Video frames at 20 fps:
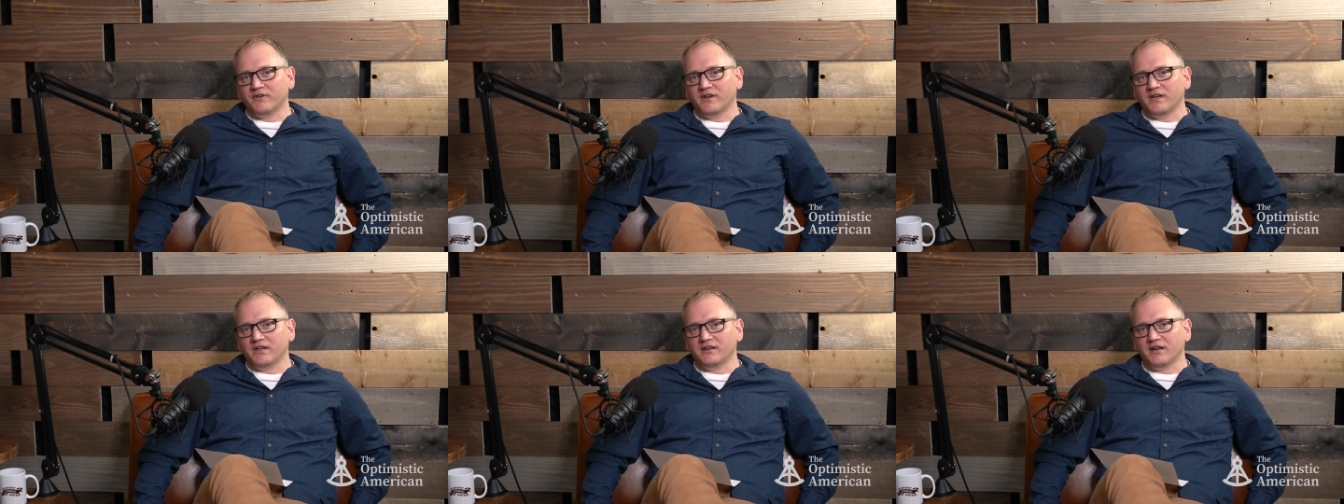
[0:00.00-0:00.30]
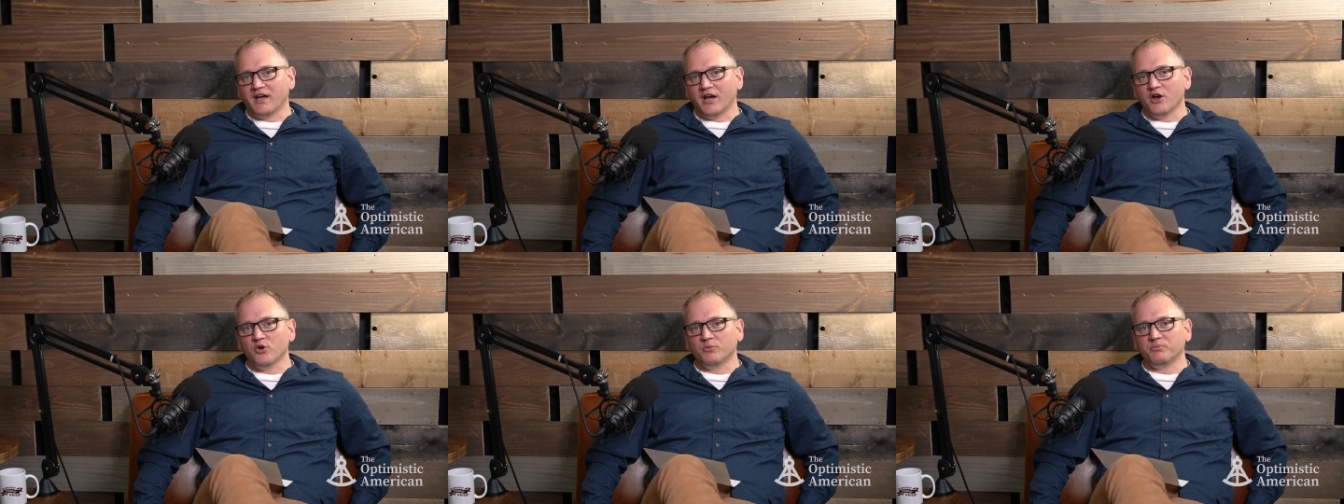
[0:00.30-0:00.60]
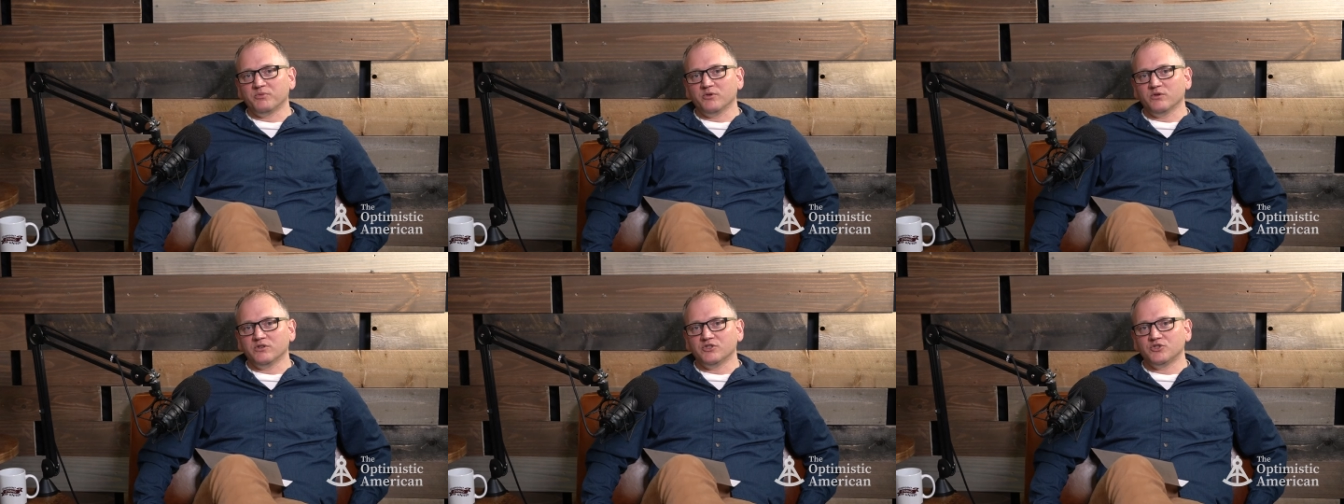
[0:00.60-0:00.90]
and I hope
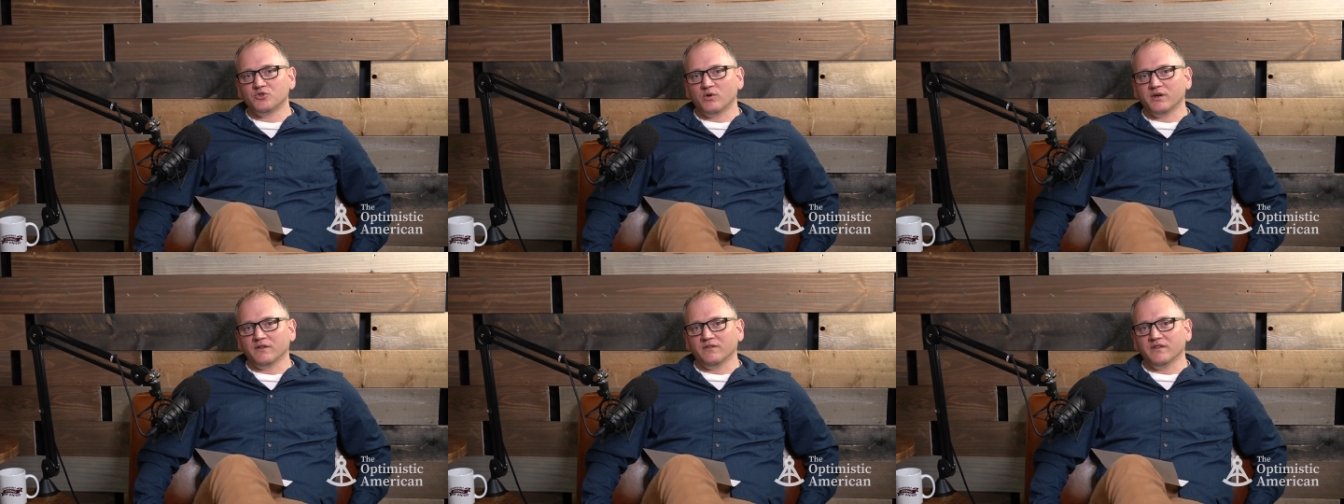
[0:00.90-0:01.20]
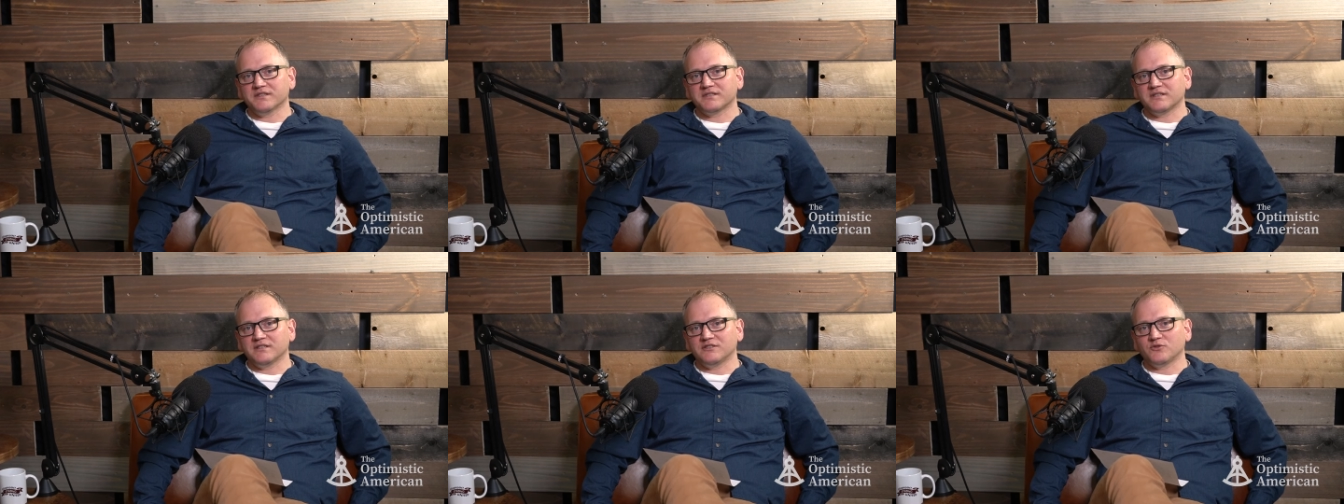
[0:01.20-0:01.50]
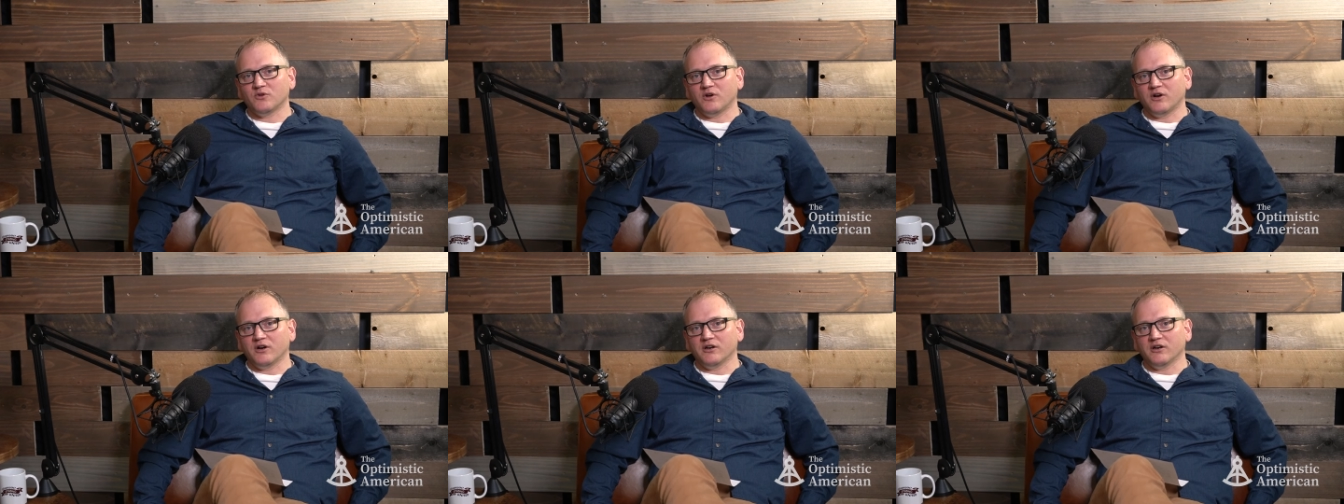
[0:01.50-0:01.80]
you enjoyed listening
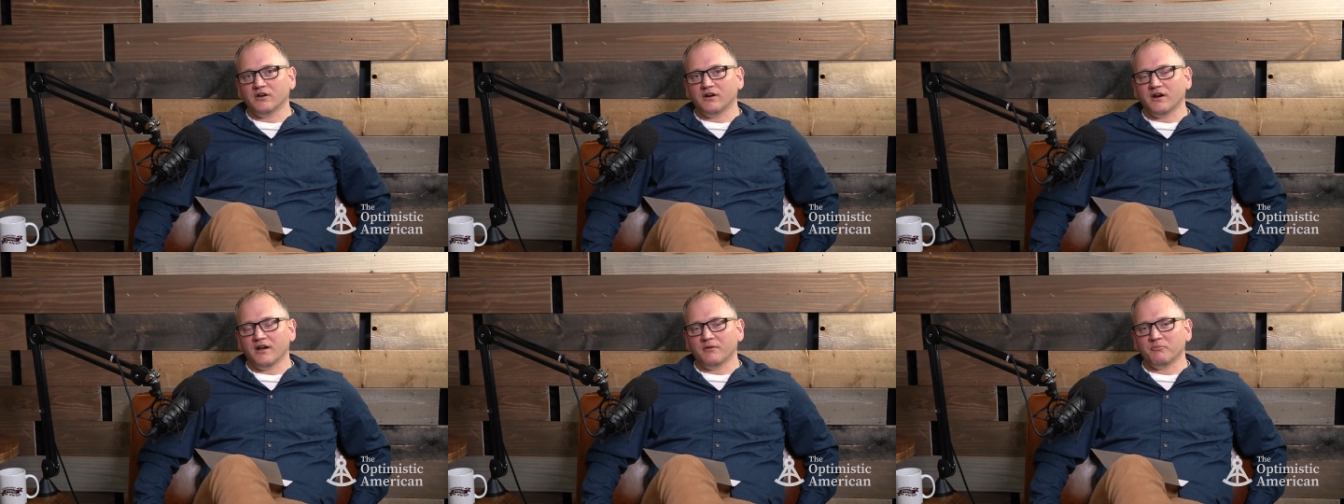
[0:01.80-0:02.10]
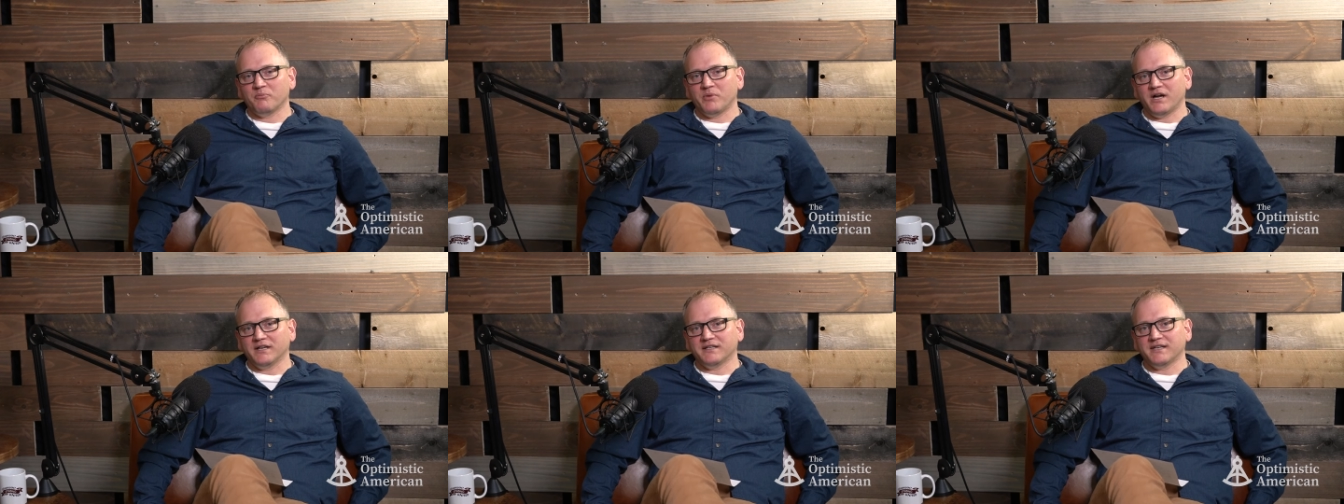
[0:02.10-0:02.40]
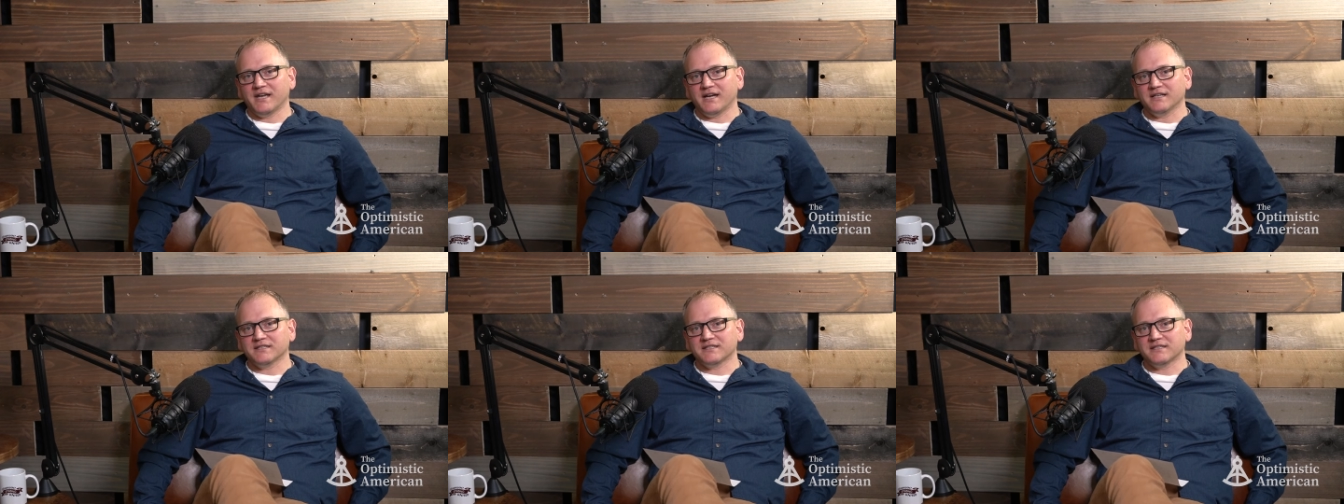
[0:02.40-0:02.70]
to our
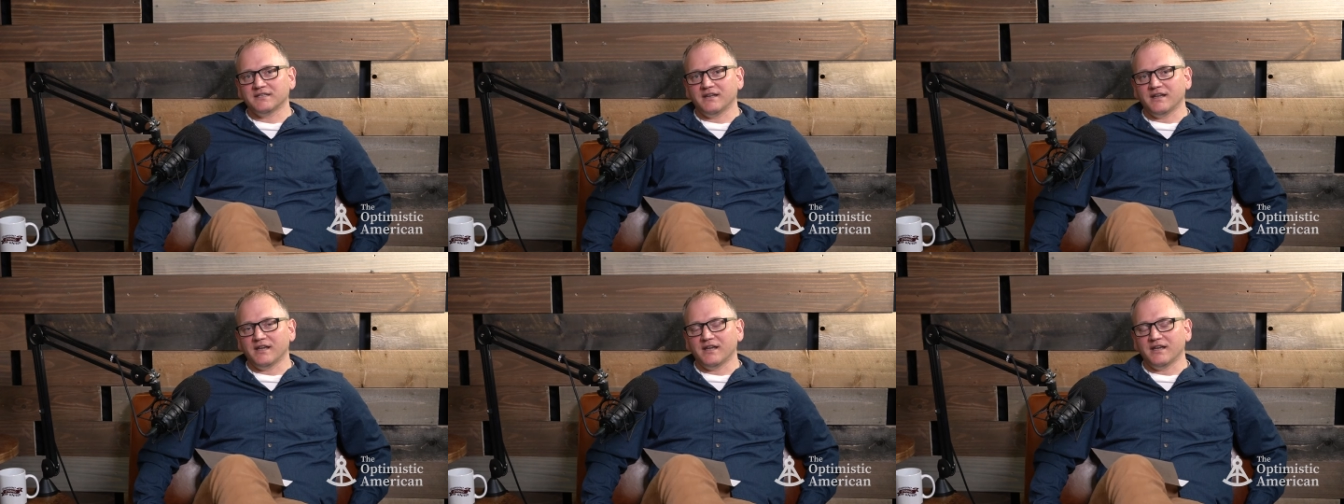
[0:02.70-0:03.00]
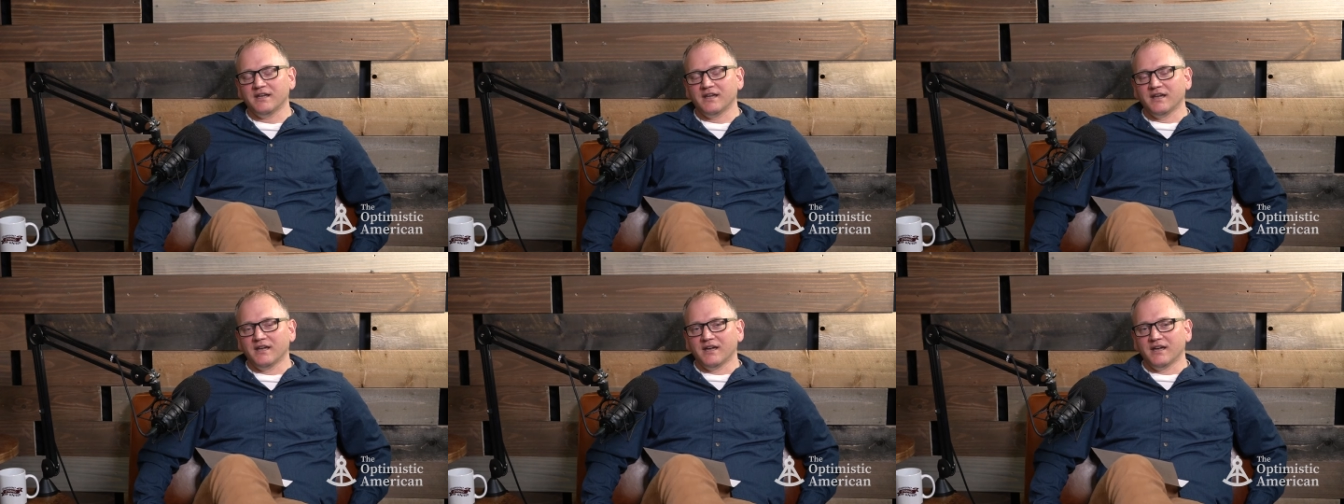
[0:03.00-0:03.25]
podcast today.